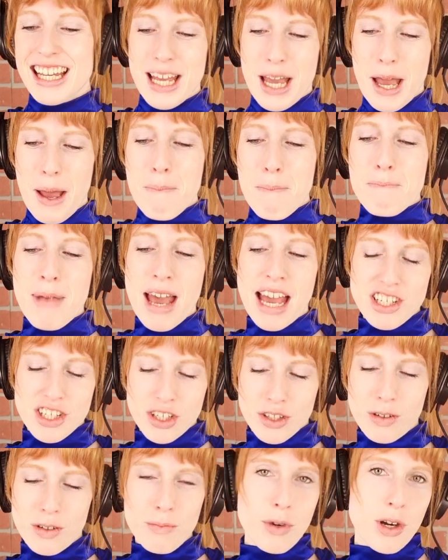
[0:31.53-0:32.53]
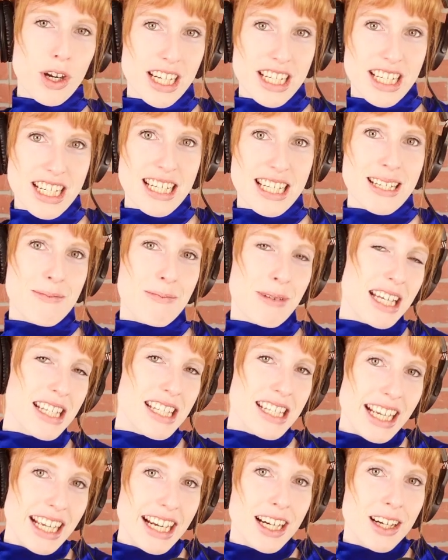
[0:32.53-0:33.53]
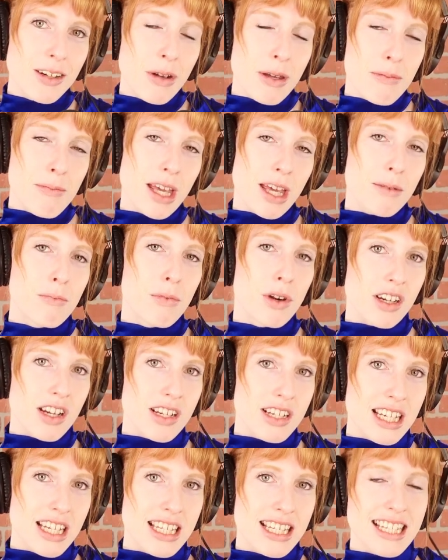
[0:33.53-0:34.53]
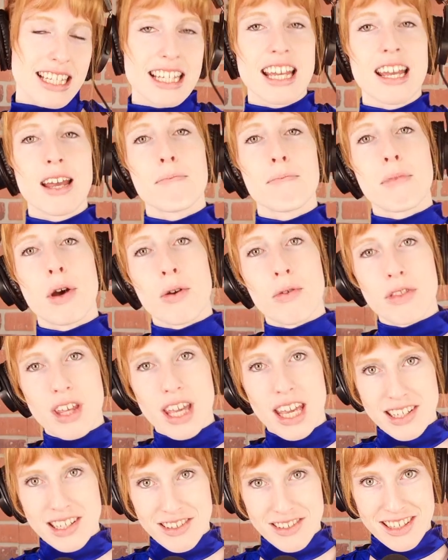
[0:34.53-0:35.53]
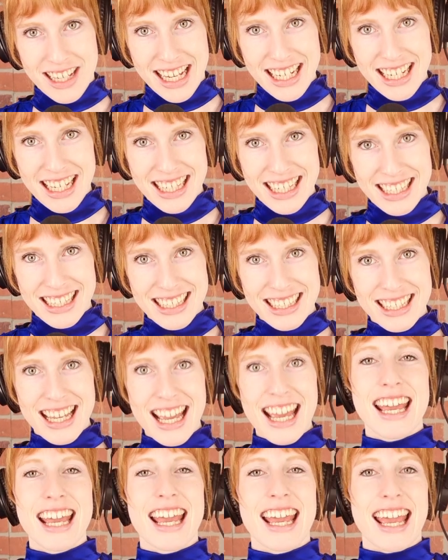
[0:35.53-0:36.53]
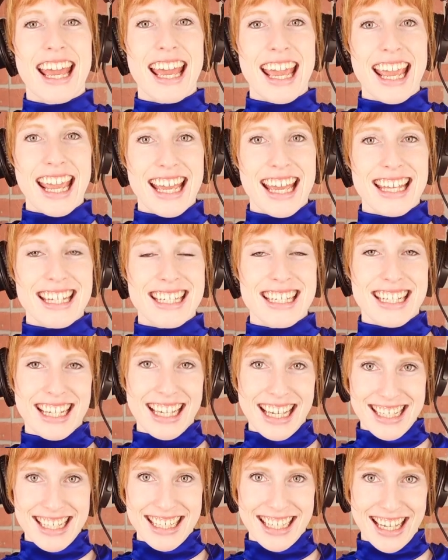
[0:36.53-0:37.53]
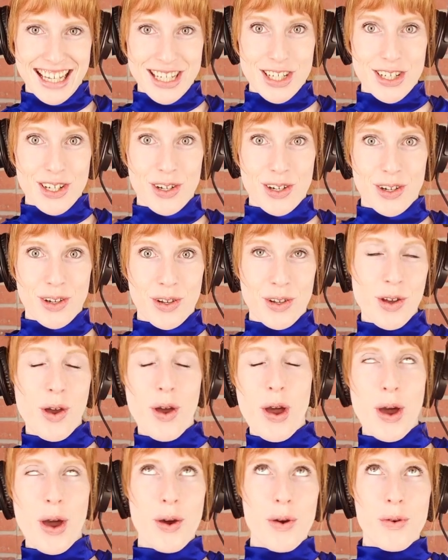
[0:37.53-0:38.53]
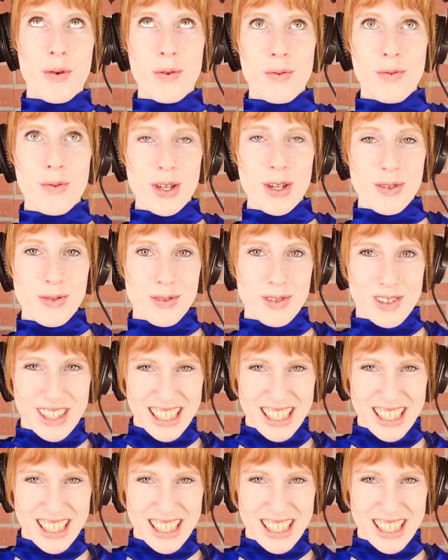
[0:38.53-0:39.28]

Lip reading: Magical mortgages, because here we make mortgages both entertaining and educational. Woo!